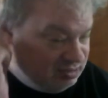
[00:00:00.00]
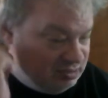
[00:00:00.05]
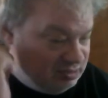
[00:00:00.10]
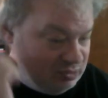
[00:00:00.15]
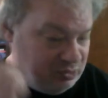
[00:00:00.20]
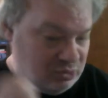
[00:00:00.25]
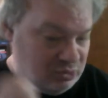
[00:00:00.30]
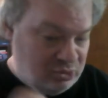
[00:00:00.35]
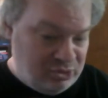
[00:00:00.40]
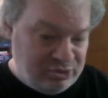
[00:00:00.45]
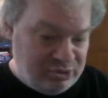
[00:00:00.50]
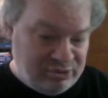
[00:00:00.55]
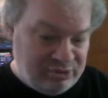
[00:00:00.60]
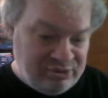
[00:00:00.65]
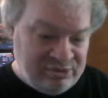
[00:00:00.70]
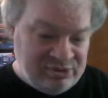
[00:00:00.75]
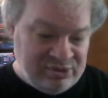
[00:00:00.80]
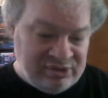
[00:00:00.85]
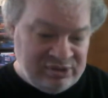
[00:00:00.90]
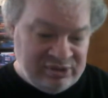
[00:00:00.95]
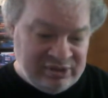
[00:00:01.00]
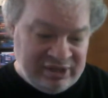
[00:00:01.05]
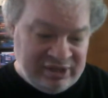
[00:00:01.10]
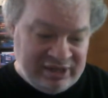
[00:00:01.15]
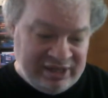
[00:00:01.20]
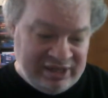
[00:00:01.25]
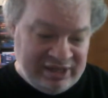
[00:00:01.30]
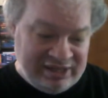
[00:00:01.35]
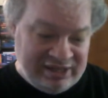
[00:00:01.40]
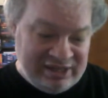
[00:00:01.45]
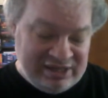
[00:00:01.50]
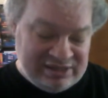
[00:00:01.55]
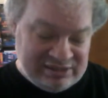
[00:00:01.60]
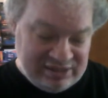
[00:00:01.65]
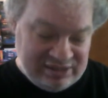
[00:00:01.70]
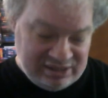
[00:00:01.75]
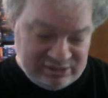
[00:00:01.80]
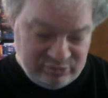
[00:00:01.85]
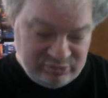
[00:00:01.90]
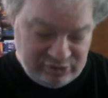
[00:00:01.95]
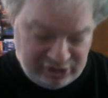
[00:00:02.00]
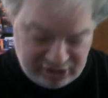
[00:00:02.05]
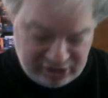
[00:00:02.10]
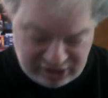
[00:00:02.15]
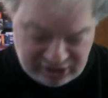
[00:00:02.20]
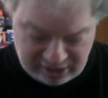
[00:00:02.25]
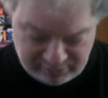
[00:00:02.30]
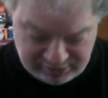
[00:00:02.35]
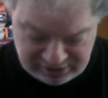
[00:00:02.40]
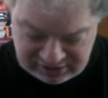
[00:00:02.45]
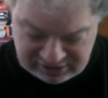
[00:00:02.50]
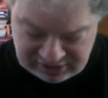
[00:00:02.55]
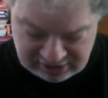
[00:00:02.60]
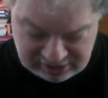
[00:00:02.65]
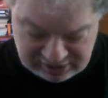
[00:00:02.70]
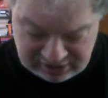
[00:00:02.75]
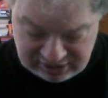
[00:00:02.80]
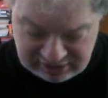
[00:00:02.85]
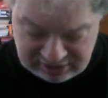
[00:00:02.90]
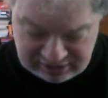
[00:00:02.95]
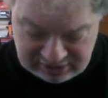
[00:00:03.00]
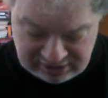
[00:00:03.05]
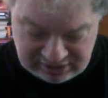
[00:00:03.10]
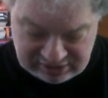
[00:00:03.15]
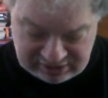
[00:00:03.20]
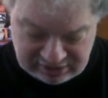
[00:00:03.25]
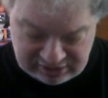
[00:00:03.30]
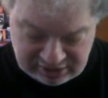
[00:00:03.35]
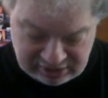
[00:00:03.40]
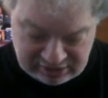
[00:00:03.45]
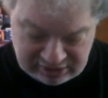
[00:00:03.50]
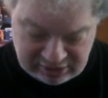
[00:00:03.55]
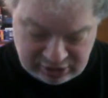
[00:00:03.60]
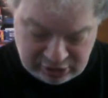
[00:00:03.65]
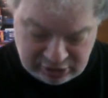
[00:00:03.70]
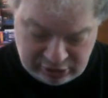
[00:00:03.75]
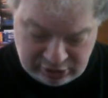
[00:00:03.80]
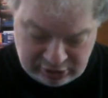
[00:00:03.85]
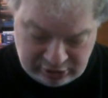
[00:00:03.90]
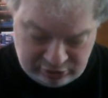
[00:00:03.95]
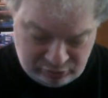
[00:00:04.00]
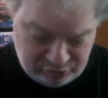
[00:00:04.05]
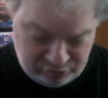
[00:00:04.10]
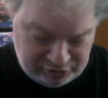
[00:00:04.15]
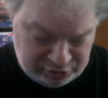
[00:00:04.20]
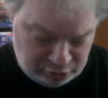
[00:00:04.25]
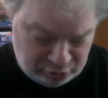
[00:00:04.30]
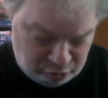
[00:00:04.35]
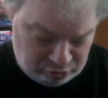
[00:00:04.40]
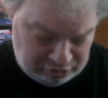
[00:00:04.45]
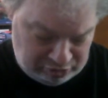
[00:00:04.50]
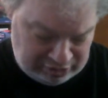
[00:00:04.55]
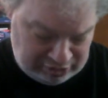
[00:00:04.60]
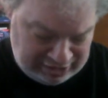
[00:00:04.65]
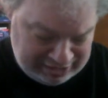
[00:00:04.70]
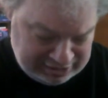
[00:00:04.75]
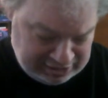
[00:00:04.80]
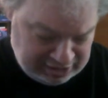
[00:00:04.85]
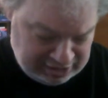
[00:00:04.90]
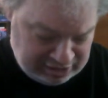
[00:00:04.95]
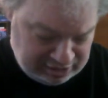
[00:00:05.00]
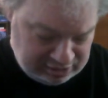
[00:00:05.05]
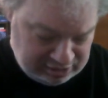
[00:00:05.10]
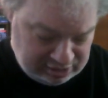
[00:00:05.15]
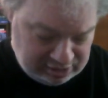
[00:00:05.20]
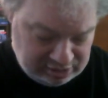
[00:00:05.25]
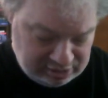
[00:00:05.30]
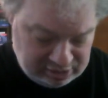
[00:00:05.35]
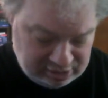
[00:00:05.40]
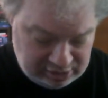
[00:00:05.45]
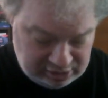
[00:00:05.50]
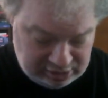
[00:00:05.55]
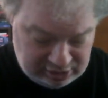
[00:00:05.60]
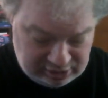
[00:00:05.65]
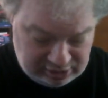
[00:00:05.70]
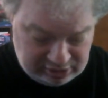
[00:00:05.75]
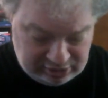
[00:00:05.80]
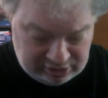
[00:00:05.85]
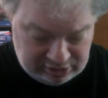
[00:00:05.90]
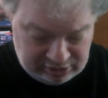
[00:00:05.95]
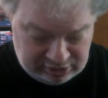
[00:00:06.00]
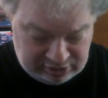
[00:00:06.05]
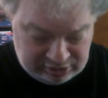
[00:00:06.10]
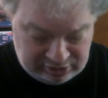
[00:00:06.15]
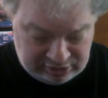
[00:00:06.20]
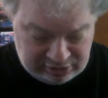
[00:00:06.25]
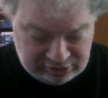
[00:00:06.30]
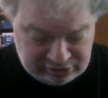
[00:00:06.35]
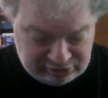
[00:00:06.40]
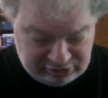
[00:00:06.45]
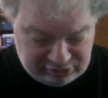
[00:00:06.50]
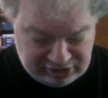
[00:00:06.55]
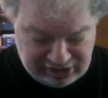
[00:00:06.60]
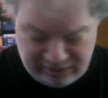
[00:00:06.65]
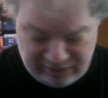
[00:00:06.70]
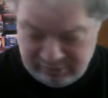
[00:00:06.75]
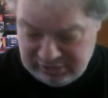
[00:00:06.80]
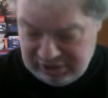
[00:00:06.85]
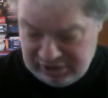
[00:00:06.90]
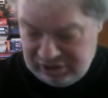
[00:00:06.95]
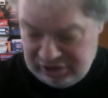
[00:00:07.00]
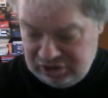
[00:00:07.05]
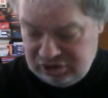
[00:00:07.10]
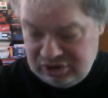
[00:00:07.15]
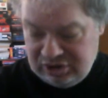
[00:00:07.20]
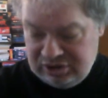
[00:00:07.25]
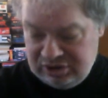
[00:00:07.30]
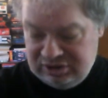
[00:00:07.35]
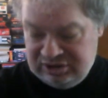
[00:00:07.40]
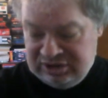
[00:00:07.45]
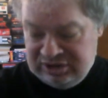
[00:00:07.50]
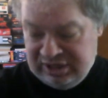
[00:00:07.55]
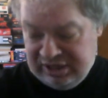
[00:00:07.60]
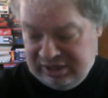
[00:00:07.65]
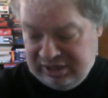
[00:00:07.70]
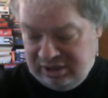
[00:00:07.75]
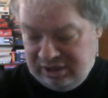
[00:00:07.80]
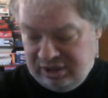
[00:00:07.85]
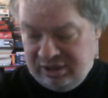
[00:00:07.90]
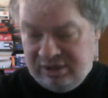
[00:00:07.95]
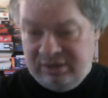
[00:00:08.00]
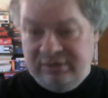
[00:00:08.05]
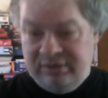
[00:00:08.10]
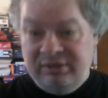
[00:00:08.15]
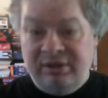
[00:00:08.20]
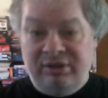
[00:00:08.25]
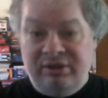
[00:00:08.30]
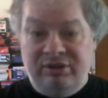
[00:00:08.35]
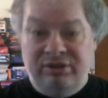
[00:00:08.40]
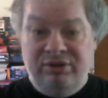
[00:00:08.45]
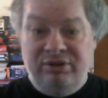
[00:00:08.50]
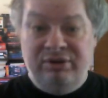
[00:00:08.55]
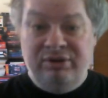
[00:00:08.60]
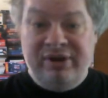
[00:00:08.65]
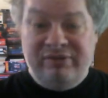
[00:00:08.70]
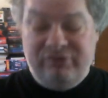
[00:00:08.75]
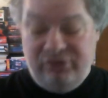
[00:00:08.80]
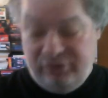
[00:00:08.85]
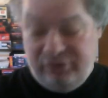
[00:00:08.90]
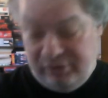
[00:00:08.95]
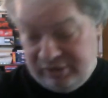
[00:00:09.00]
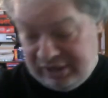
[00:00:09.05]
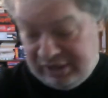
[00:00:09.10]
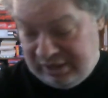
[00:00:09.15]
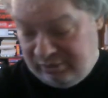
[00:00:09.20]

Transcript: order at least this many copies. And Disney said, we don't like that. So Image said, hey, you don't have to do that.